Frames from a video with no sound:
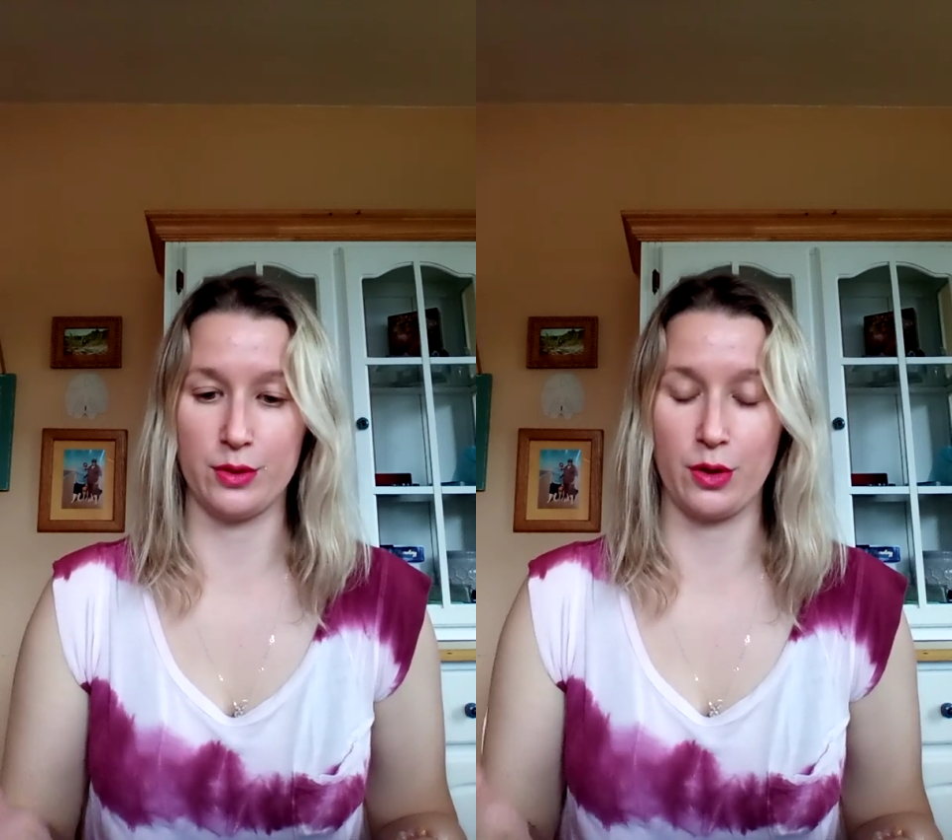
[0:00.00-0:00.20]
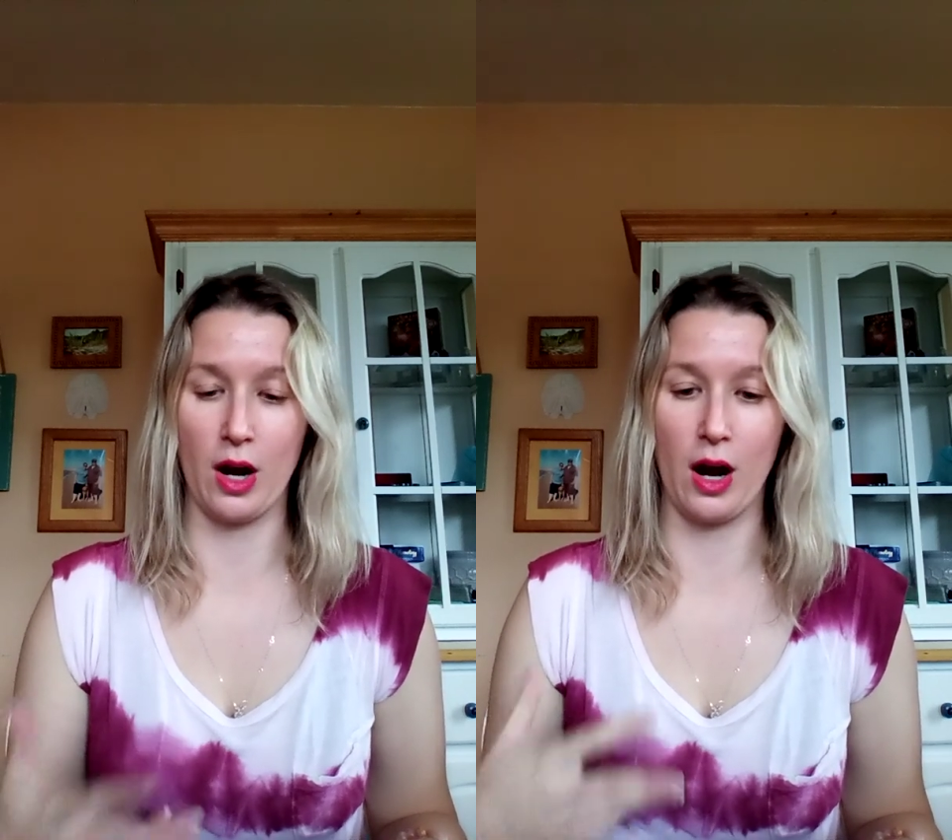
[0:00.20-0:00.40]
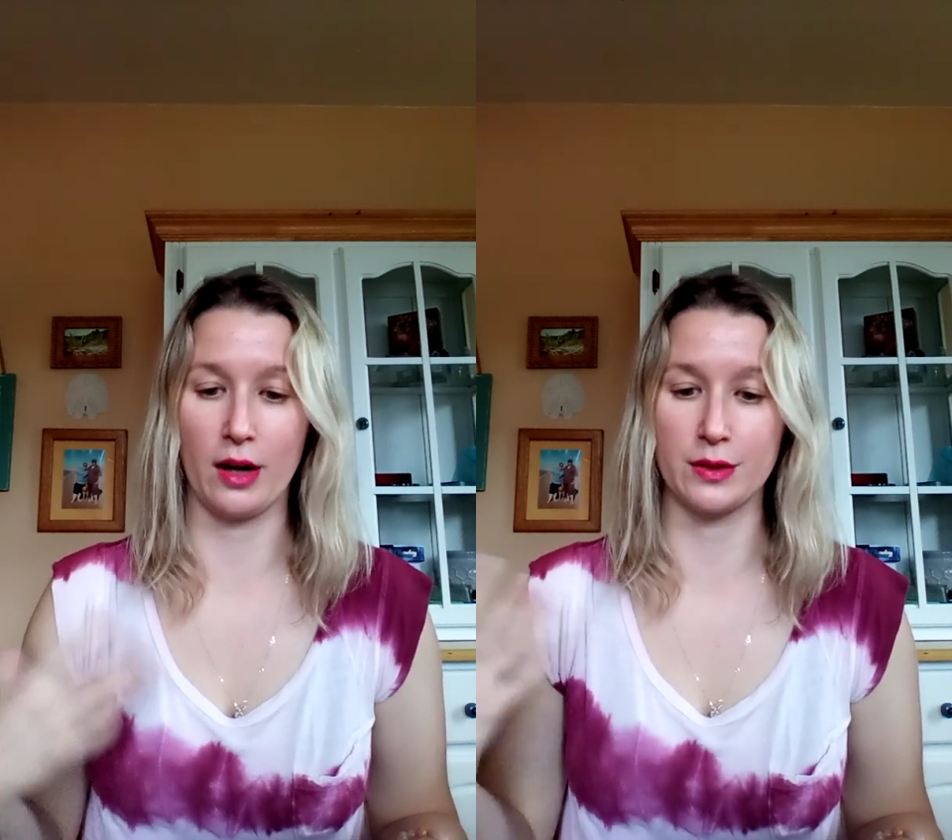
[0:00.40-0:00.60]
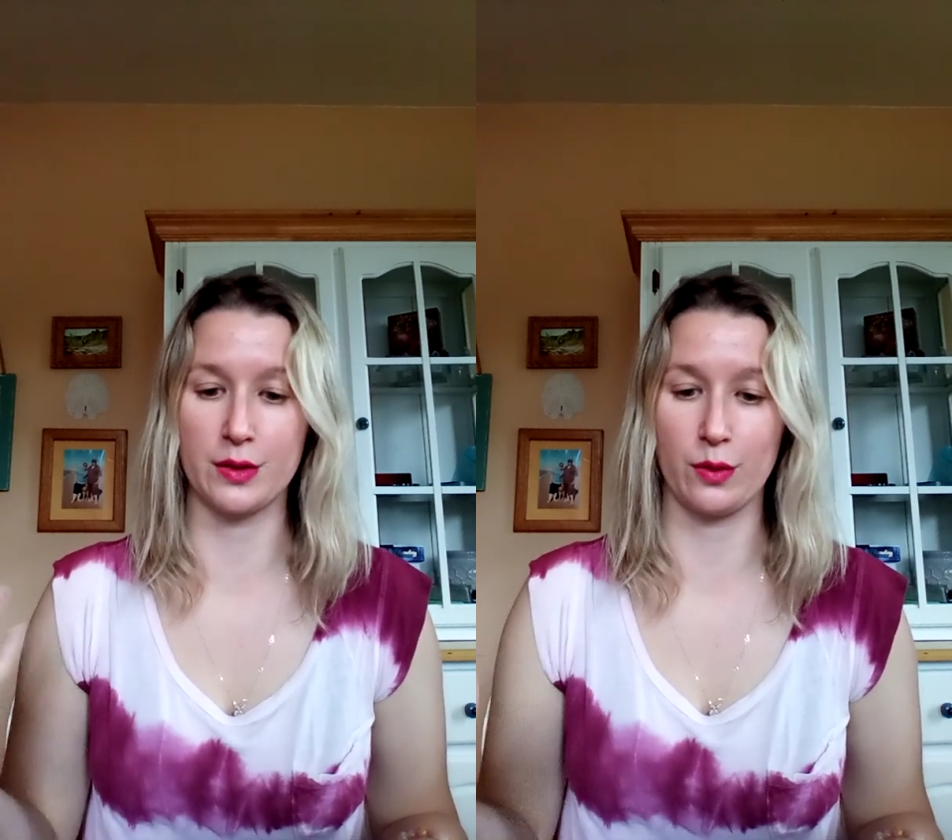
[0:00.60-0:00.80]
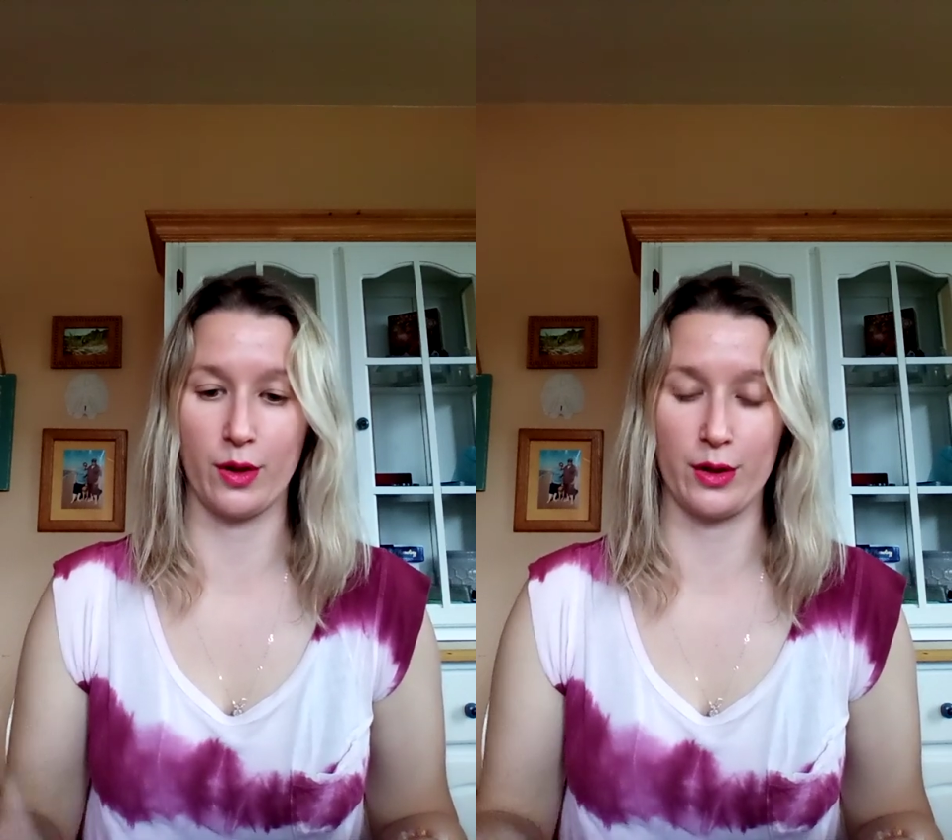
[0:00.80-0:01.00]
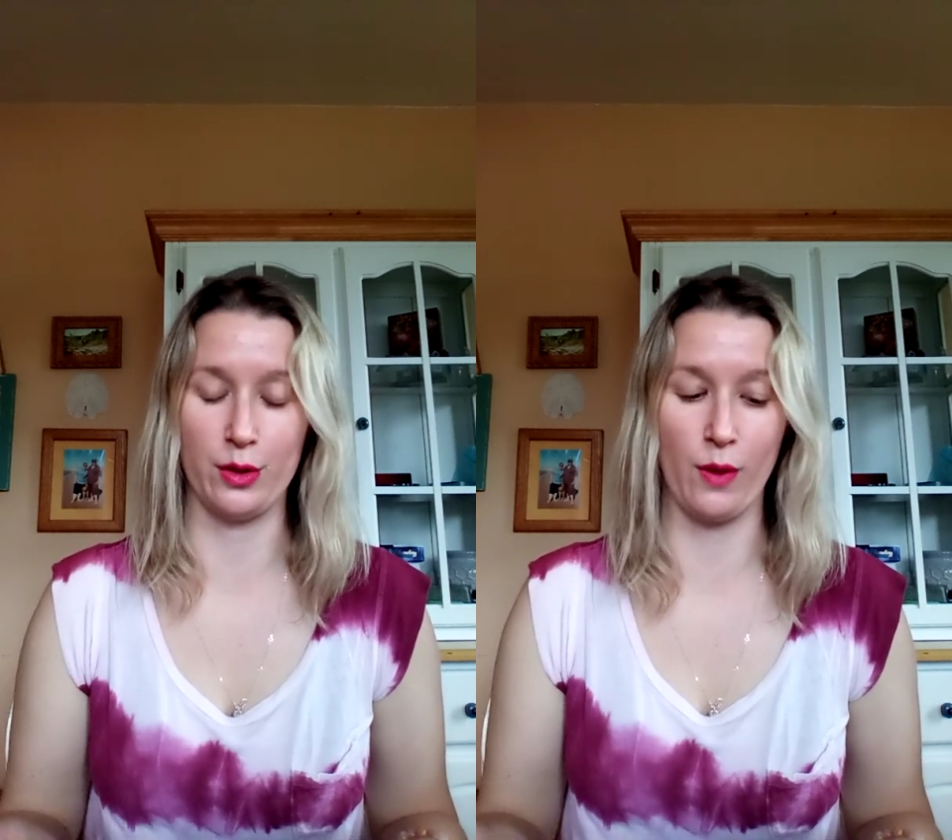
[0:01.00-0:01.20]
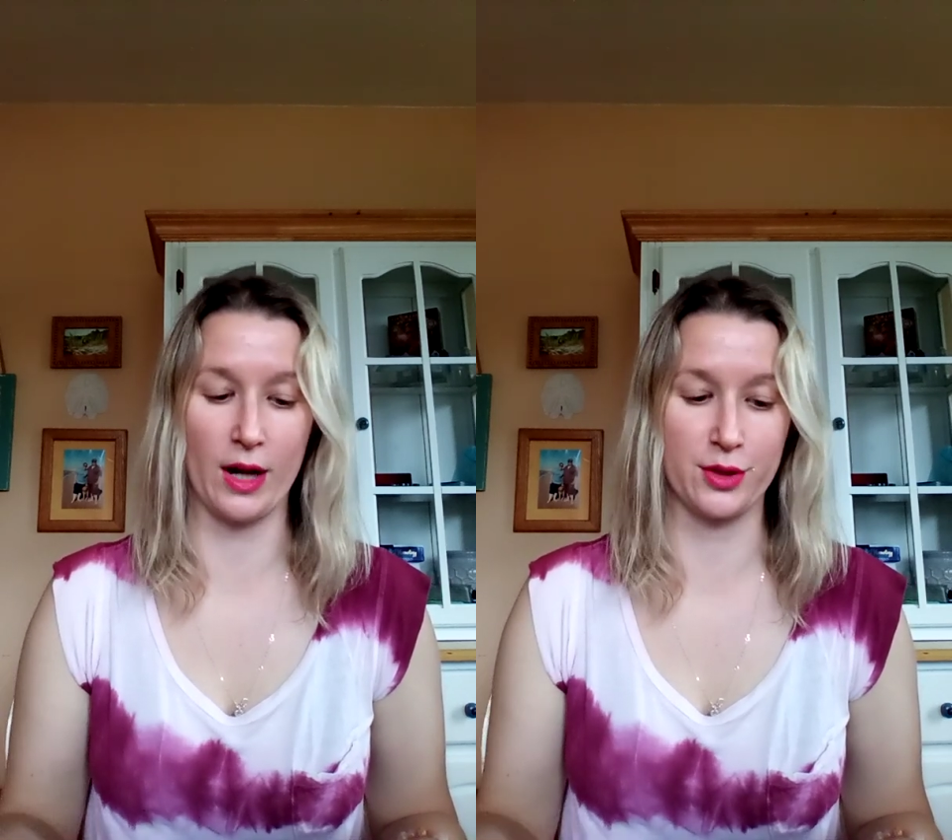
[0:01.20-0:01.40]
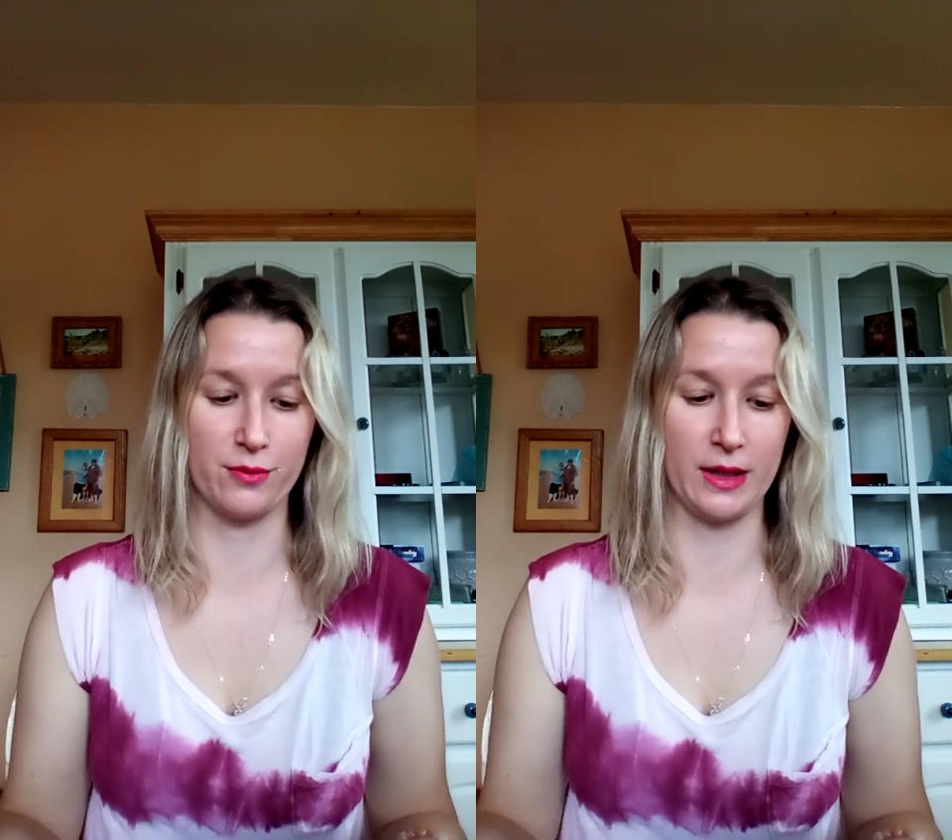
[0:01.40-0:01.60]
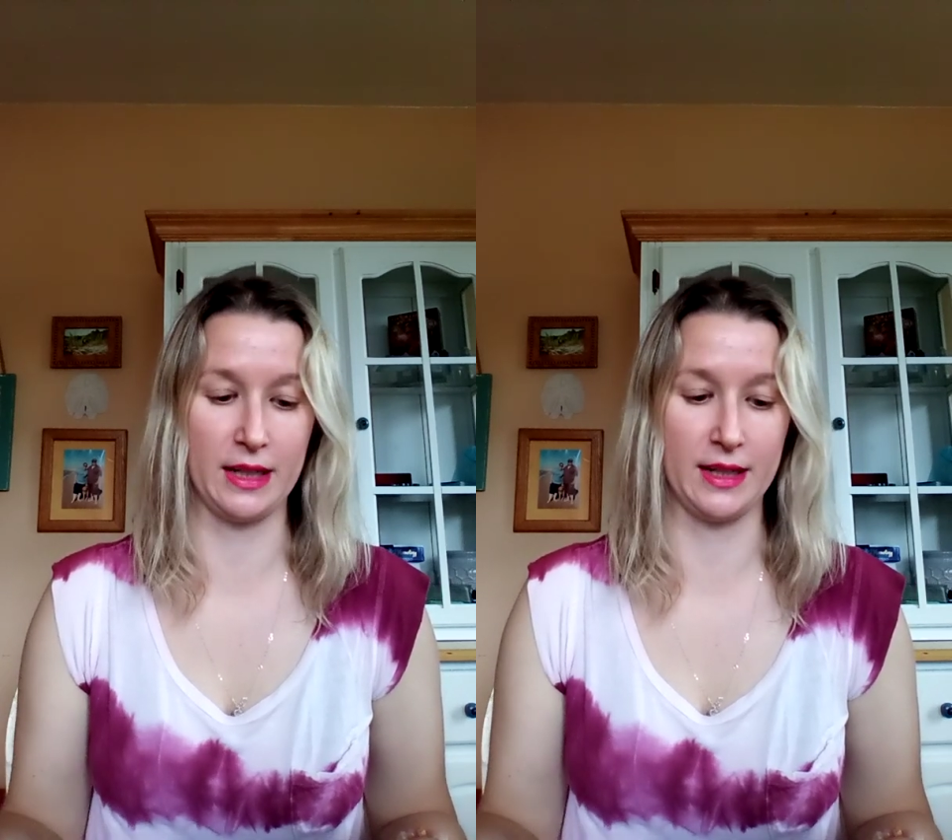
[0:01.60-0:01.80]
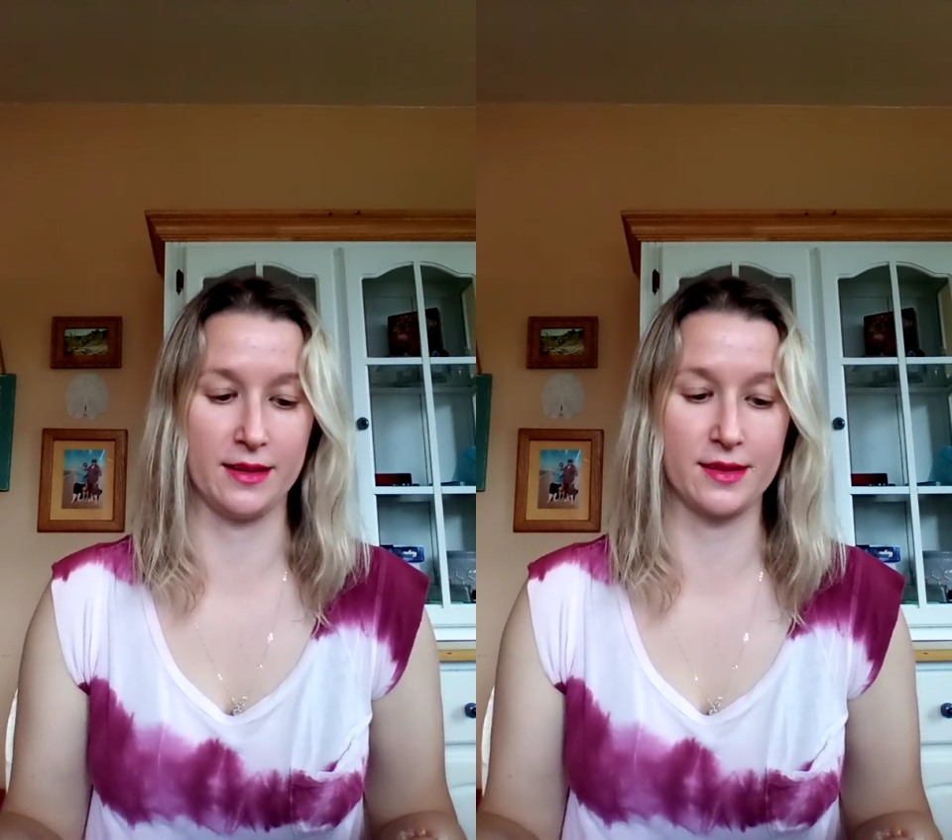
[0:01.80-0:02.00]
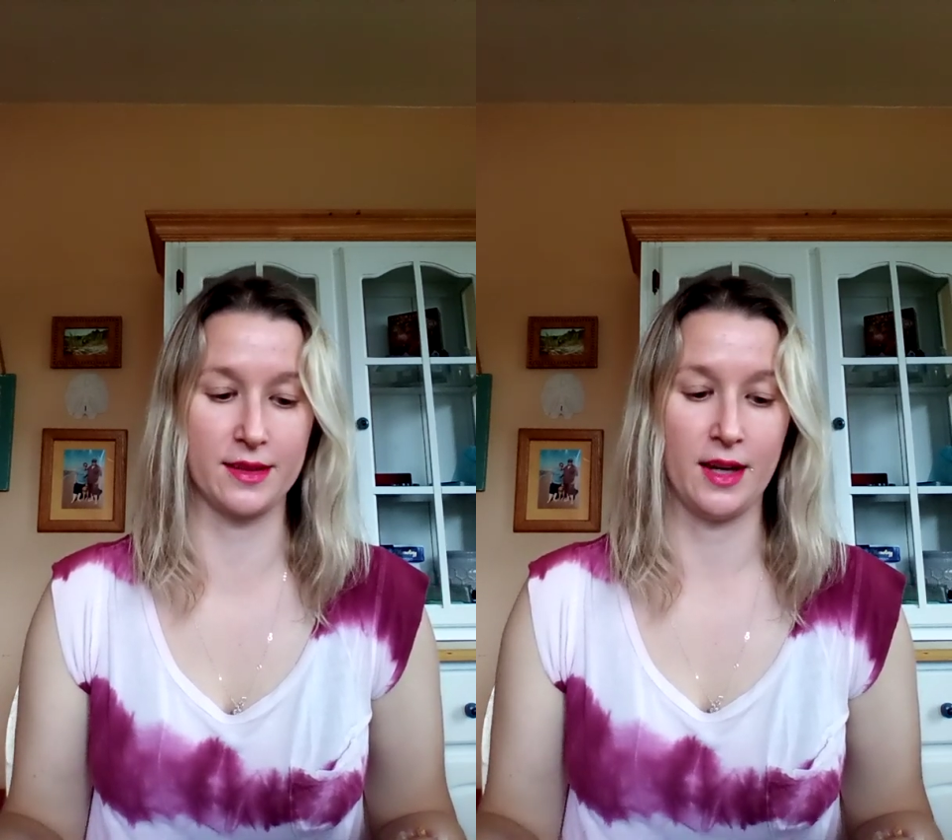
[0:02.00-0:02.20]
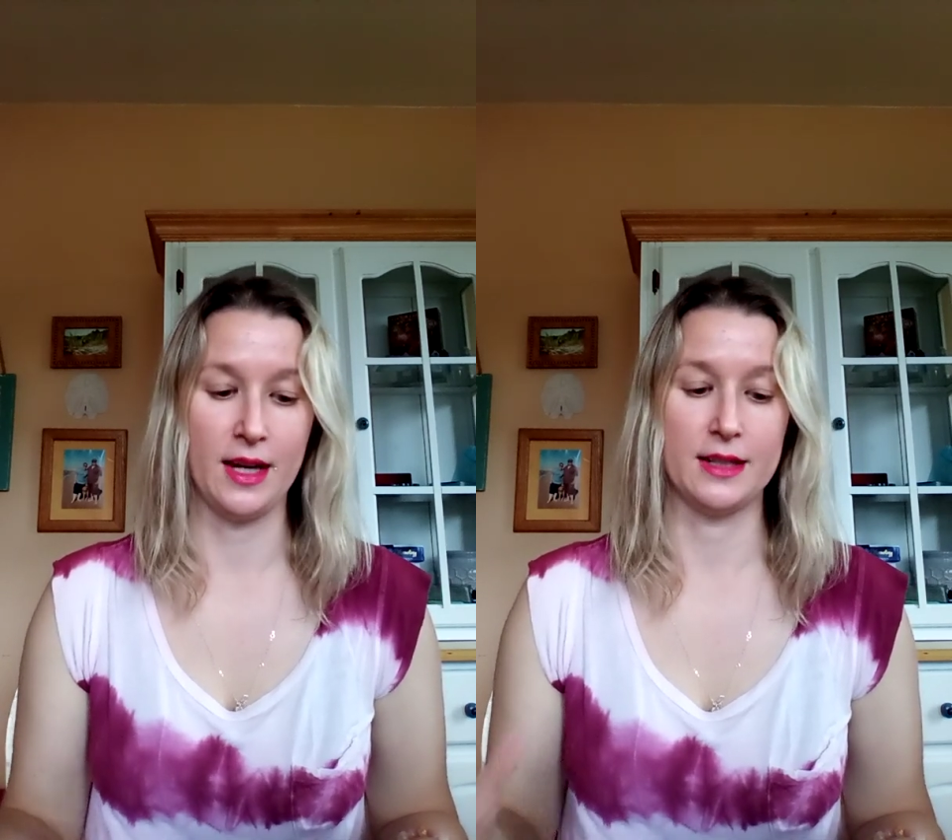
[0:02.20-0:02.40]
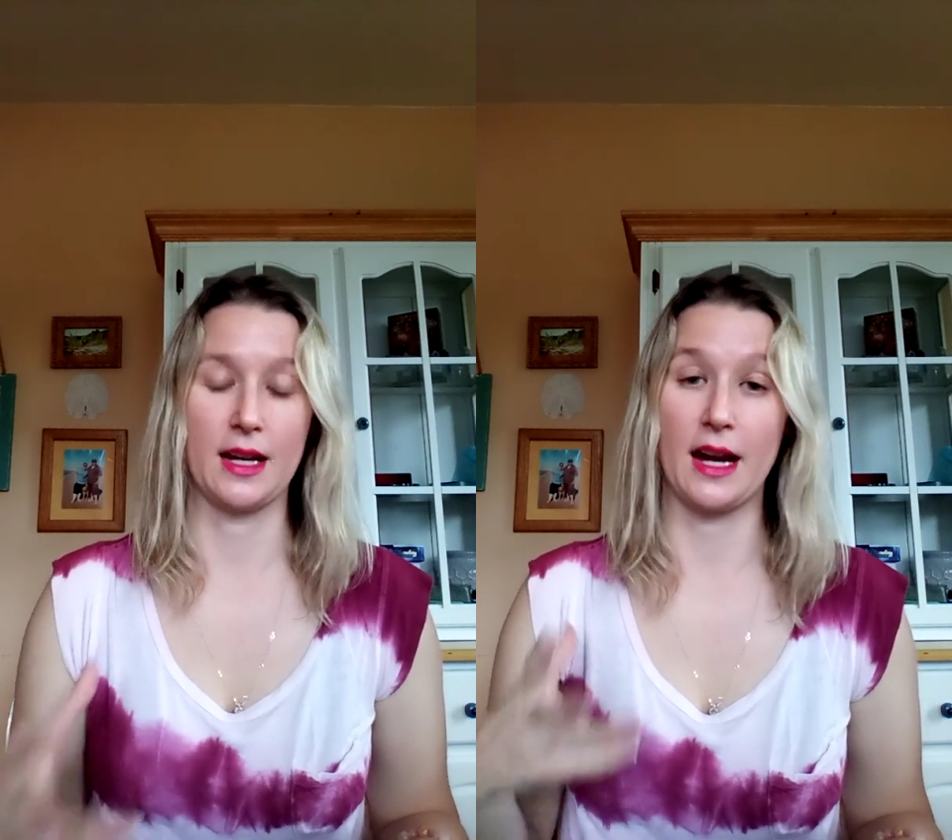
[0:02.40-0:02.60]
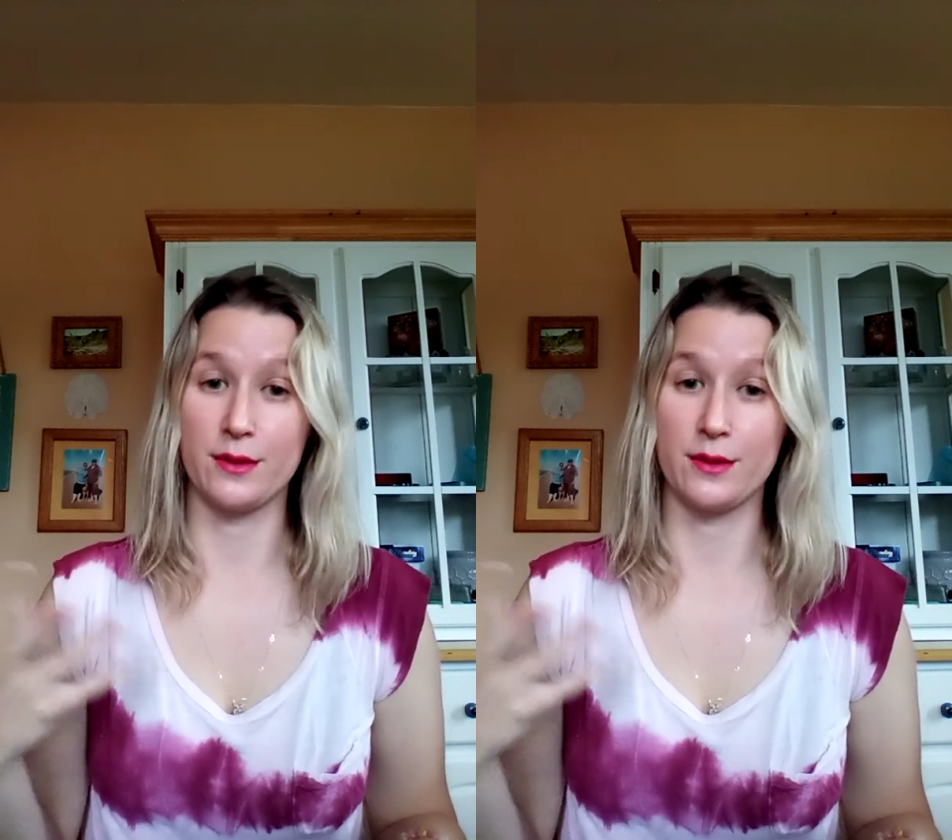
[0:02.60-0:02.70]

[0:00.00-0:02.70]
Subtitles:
cards or you watch readings to kind